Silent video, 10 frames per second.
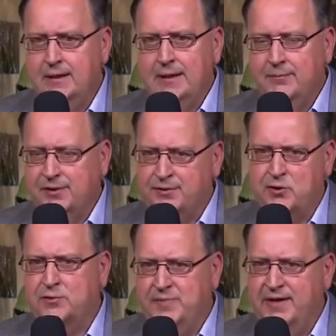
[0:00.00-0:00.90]
But
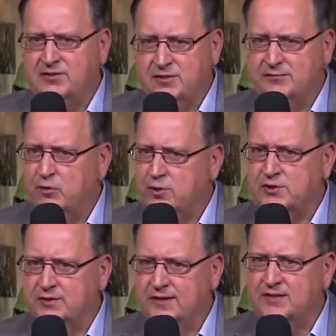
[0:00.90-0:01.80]
third base,
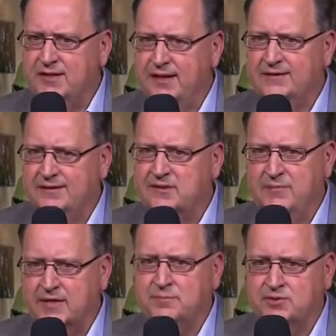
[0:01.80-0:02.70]
unfortunately, is not his
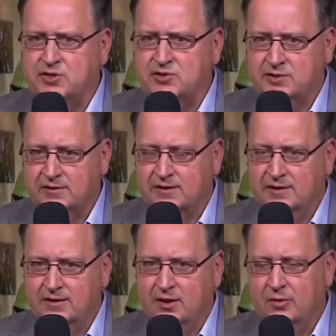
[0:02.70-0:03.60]
best position.
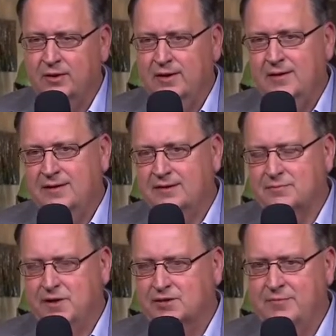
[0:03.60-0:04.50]
He's
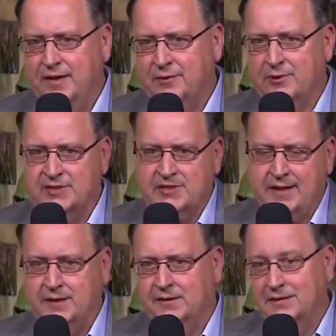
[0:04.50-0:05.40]
much better at
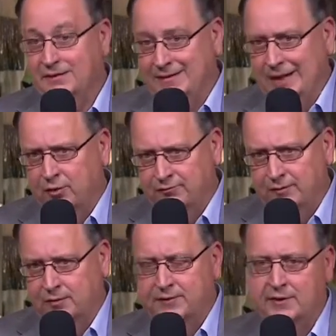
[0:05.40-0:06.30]
second and in the
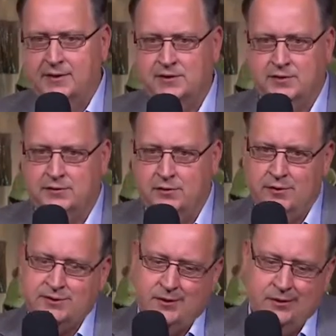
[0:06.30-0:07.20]
outfield than he is at
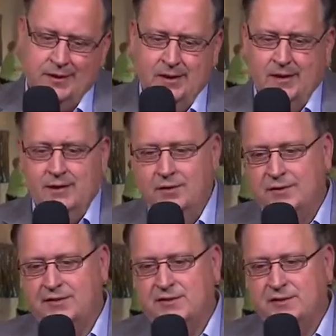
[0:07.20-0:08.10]
third. So,
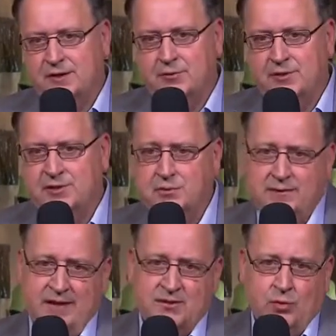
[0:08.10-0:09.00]
that's another issue.
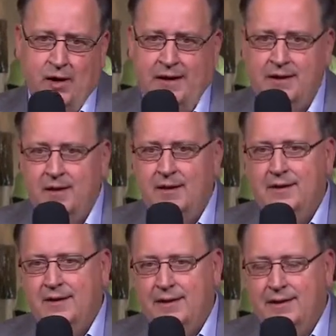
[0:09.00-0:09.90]
And that's why,
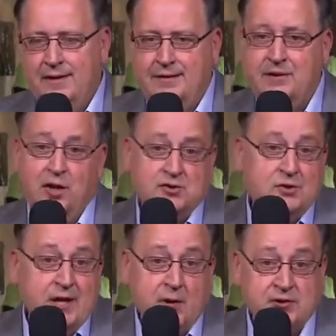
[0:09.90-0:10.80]
and also
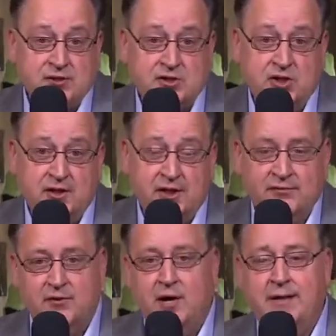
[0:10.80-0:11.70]
Garen Cecchini, I
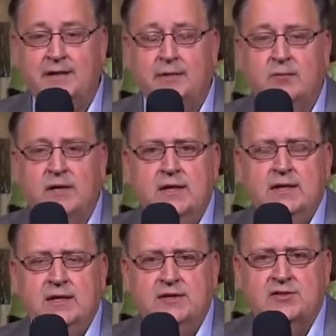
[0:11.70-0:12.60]
forgot him.
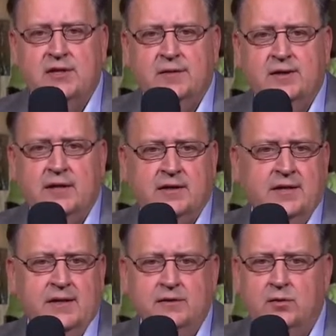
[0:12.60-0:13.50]
He's a
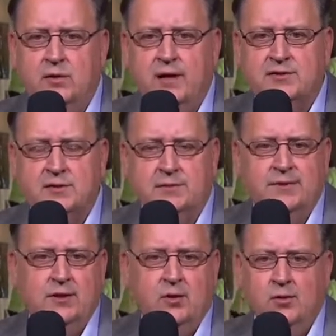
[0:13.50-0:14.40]
kid who has
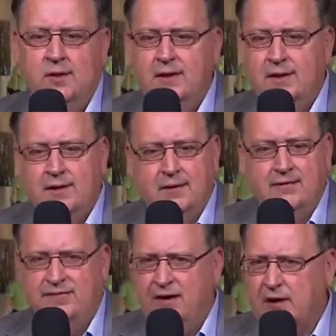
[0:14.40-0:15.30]
a
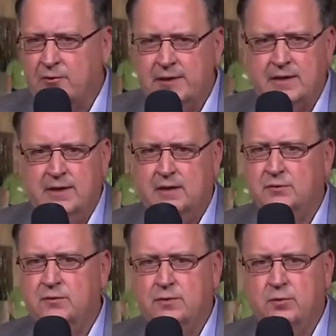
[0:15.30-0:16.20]
fiery kid
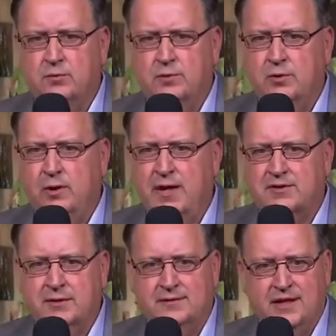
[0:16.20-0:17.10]
who
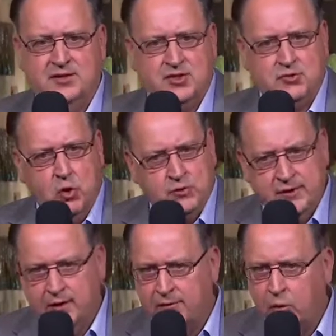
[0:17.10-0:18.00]
has a nice stroke
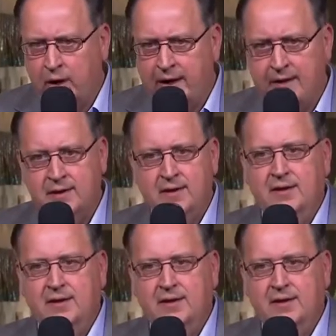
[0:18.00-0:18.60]
the other way.